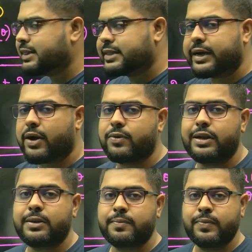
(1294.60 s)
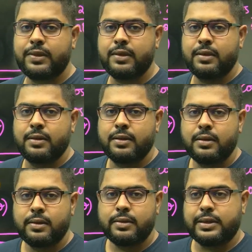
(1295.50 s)
theta only?
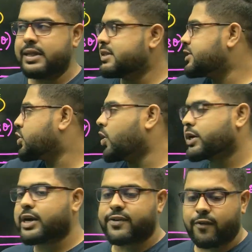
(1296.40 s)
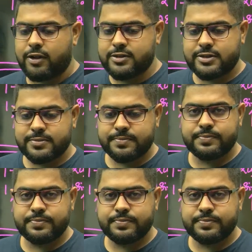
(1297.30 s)
Then the shortcut falls.